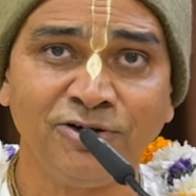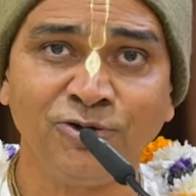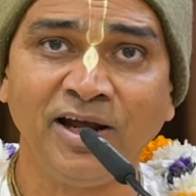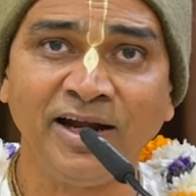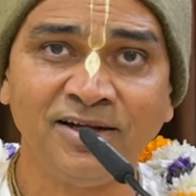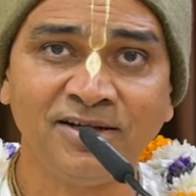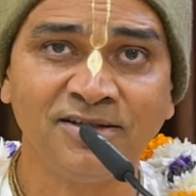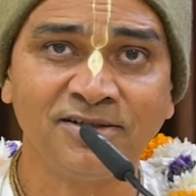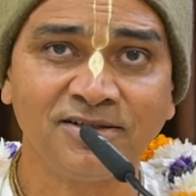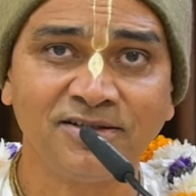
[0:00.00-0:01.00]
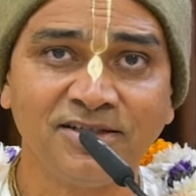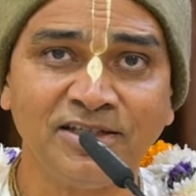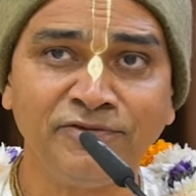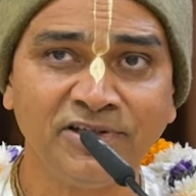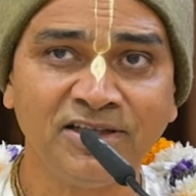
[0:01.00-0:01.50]
to enter
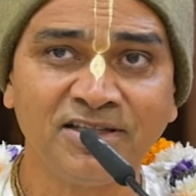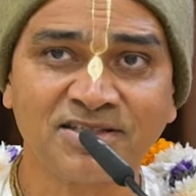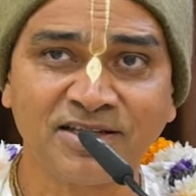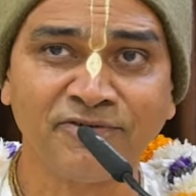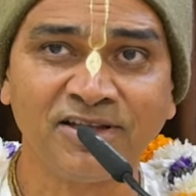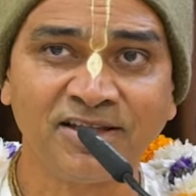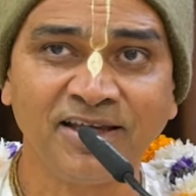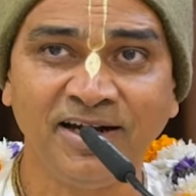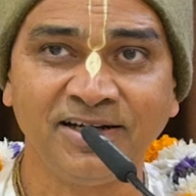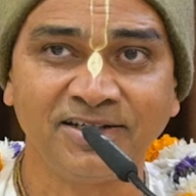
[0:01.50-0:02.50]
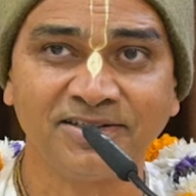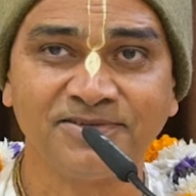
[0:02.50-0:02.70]
even the seventh gate.